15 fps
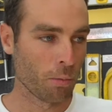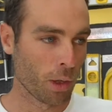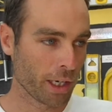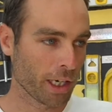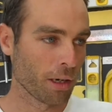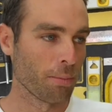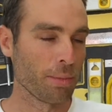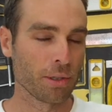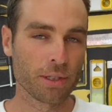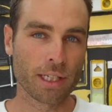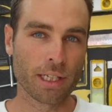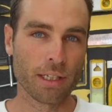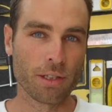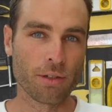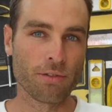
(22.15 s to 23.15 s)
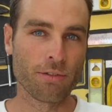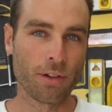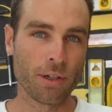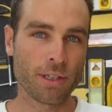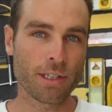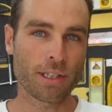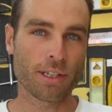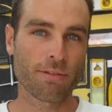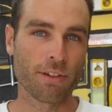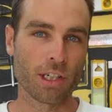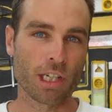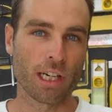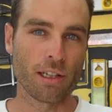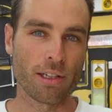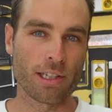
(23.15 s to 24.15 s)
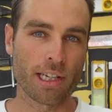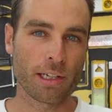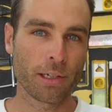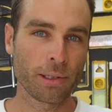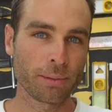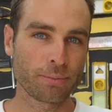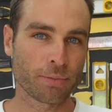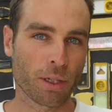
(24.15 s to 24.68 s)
working on building a new furnace for Shell Ateco,